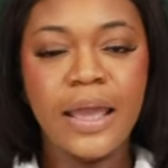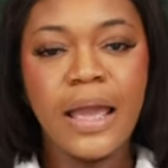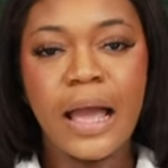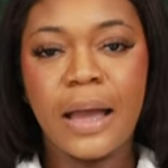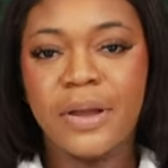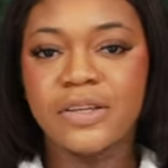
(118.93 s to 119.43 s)

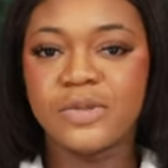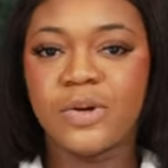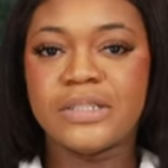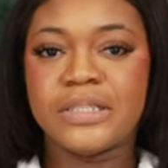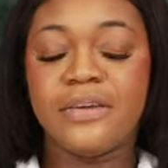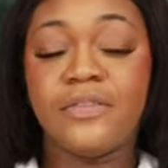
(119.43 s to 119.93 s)
I just
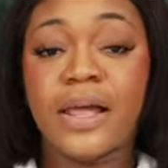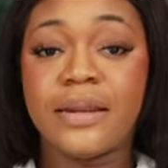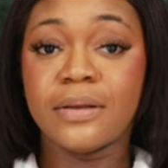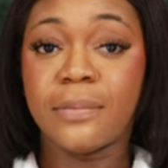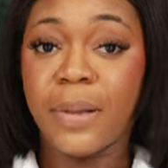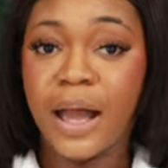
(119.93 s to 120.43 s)
want to give you a
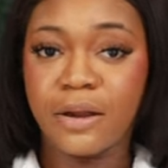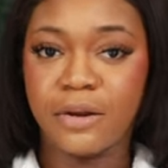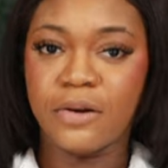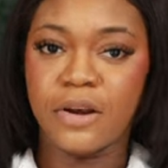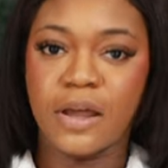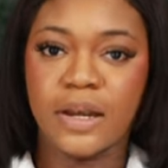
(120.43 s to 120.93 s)

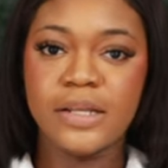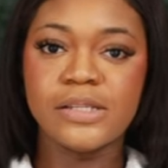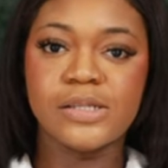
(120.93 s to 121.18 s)
background on it.